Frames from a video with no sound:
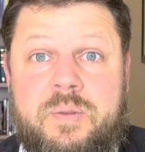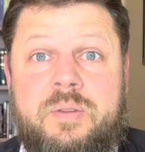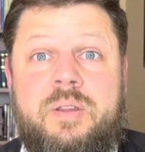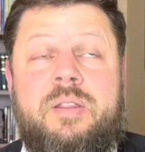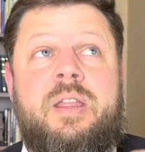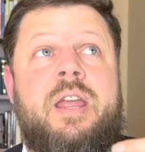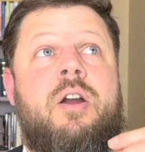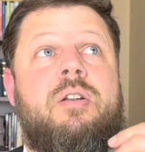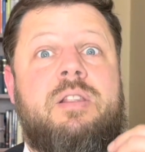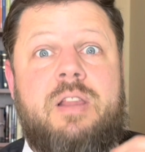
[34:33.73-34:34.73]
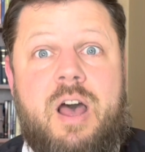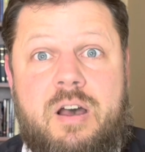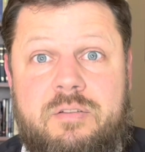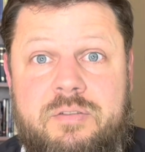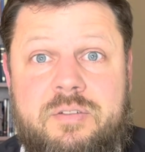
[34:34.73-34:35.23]
that they are
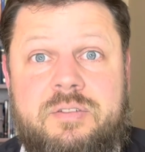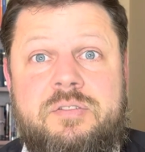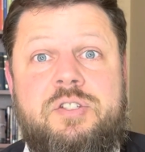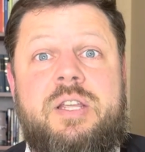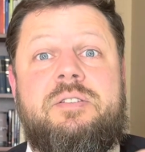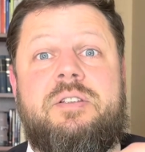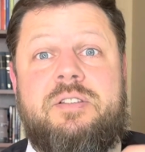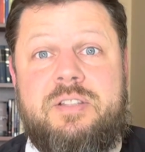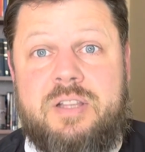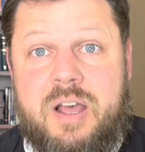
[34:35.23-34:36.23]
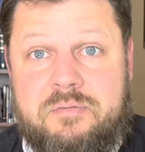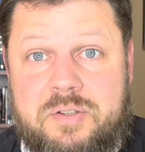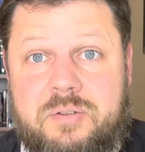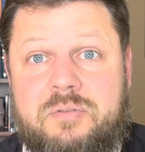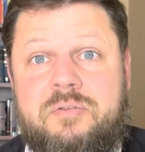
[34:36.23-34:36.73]
loved. Jesus loves
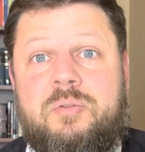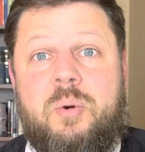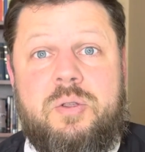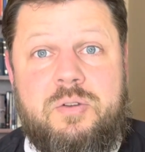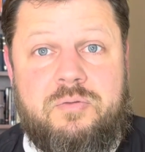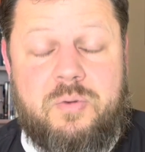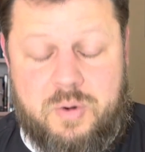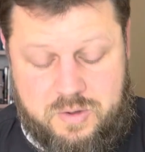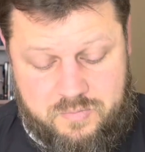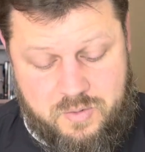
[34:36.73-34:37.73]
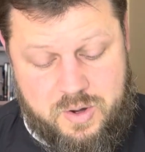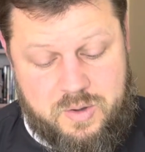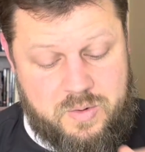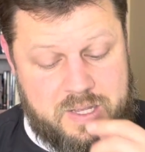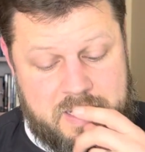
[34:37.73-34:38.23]
you, for you, for you, for
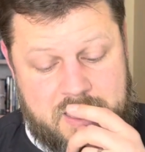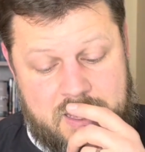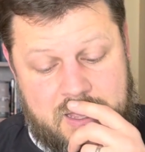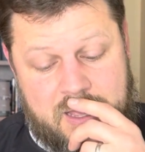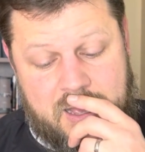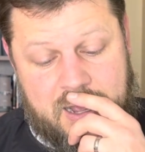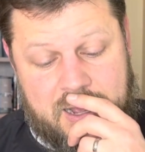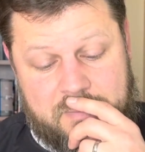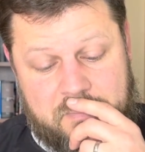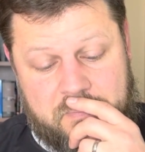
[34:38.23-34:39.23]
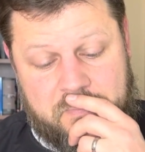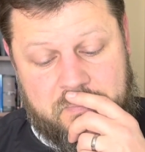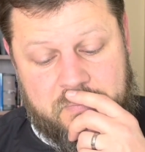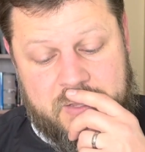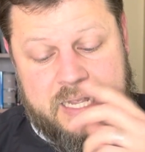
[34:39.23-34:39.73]
you. Um,
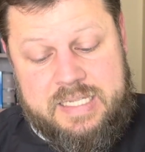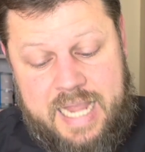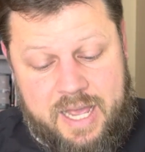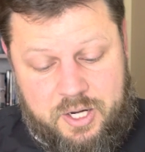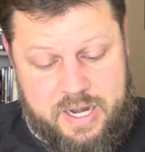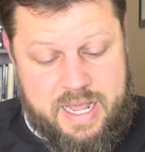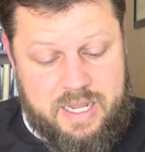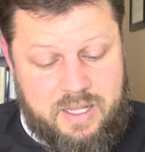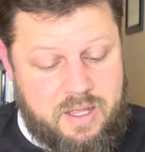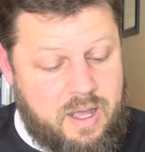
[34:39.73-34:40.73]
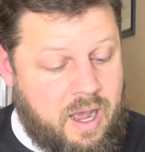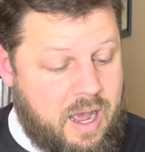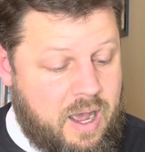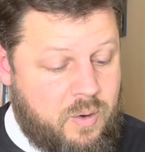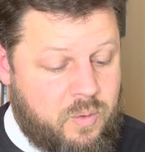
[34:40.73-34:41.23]
Saturday,
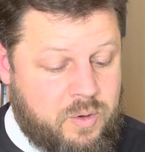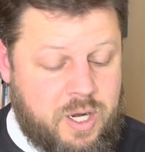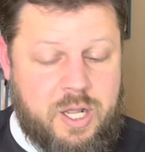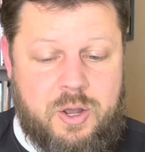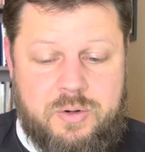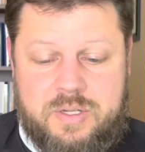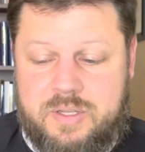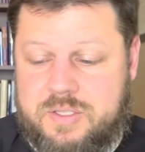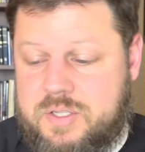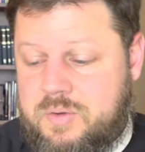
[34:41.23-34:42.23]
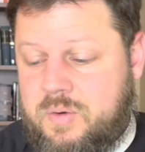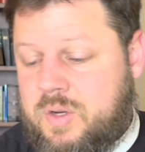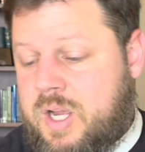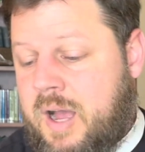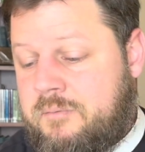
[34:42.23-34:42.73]
uh, we're going to go to this
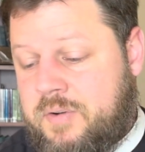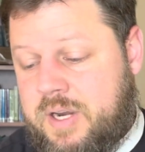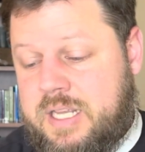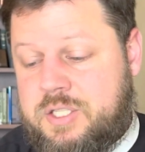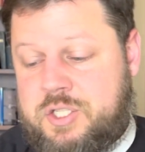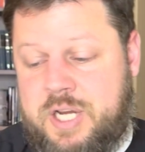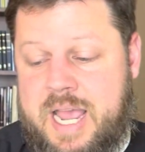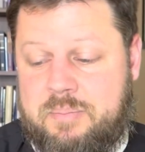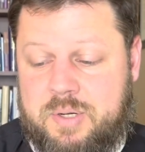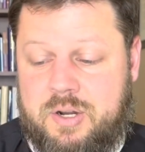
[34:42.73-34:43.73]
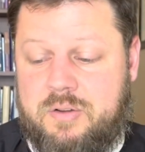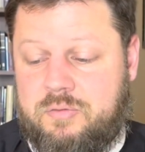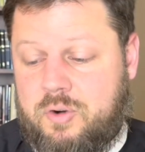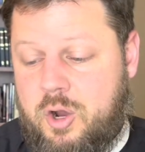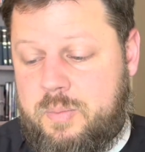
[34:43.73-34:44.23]
comforting chapter
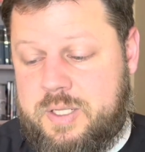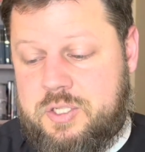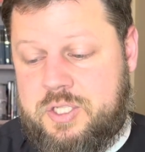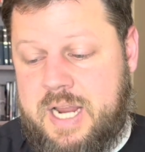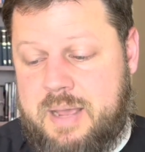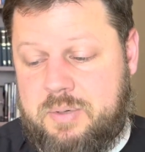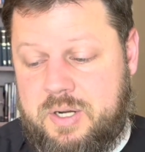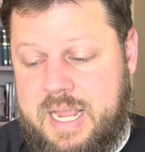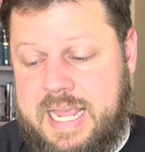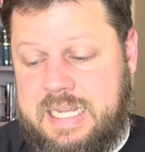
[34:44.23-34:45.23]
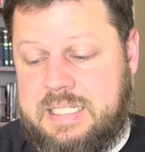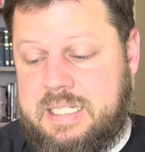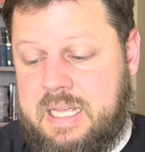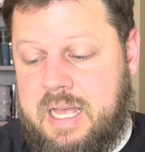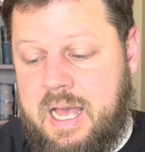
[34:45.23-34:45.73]
of Romans chapter 8
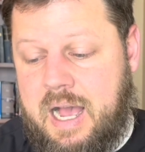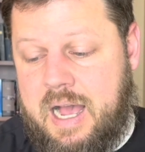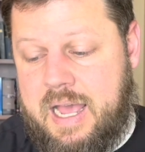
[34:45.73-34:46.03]
uh,